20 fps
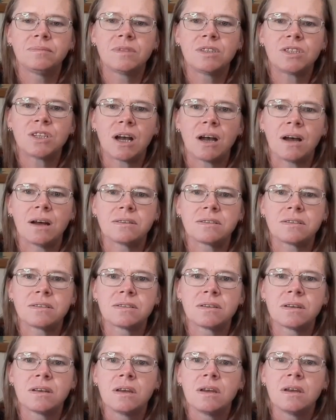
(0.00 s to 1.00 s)

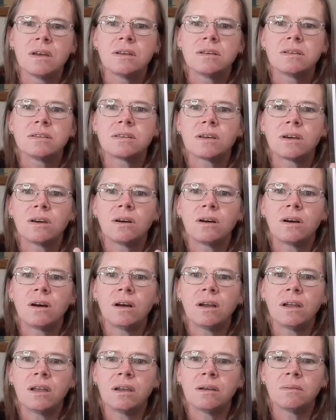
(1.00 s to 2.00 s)
charts. So
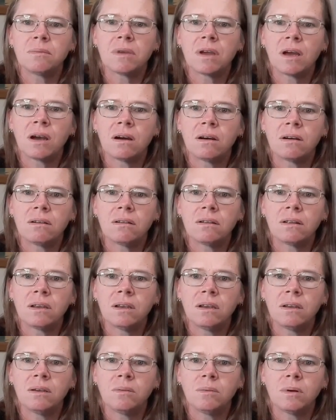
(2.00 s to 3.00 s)
I am
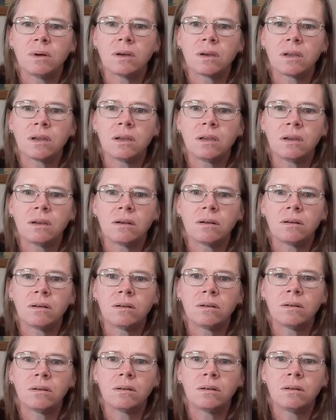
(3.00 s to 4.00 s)
currently working
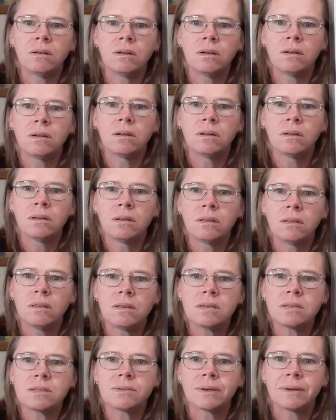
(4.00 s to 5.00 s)
on
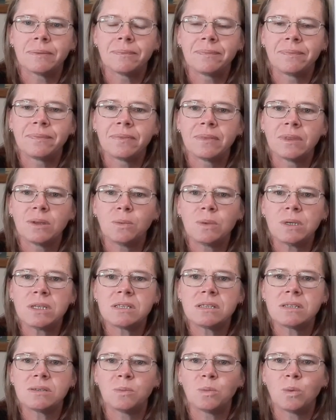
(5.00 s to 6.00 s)
this one, the
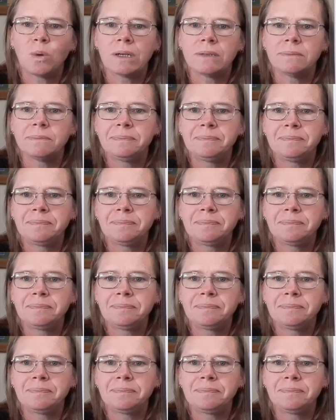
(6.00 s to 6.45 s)
Wisdom one.